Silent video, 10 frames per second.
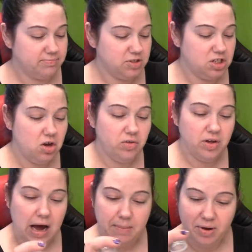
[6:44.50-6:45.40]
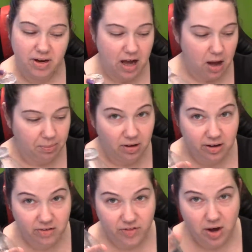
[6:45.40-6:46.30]
So I put a couple
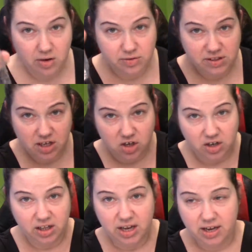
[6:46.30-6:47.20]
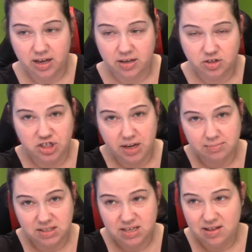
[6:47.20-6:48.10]
of those acrylic
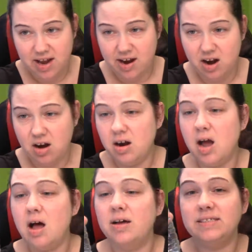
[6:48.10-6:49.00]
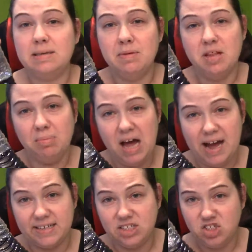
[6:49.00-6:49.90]
gems in there, some of the
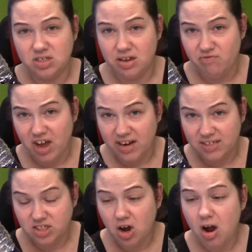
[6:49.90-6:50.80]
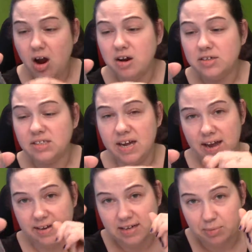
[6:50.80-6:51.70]
black confetti stars,
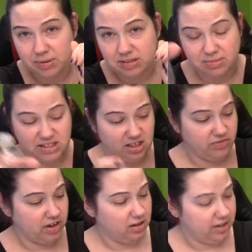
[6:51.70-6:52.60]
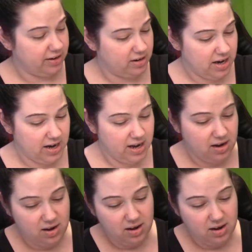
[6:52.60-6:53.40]
and I put some silver glitter in it.